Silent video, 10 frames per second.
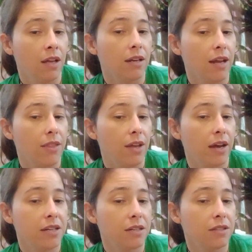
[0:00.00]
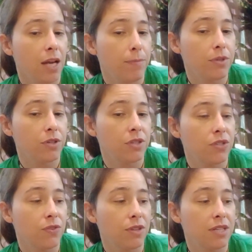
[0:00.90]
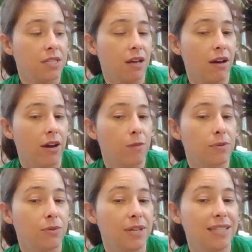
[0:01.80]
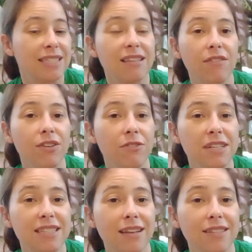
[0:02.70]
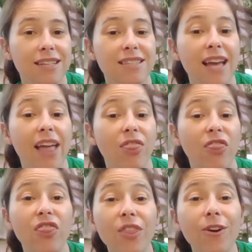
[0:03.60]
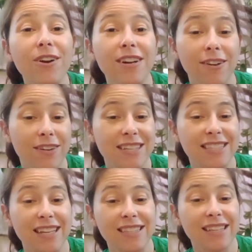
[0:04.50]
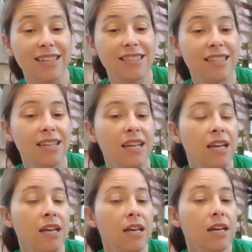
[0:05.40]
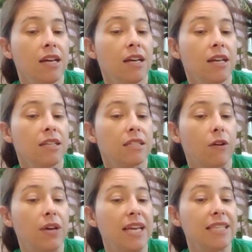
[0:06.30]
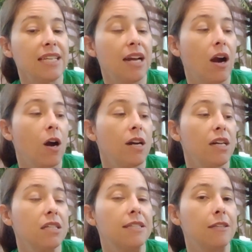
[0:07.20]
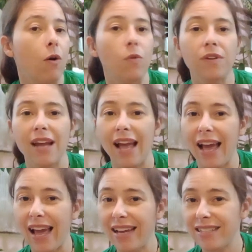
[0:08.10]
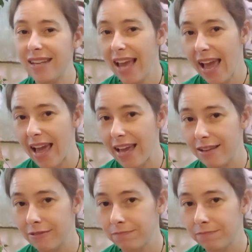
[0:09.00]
Now, the ideal temperatures for this guy are between 7 degrees Celsius and 30 degrees Celsius. So he's in a hardiness zone 8A.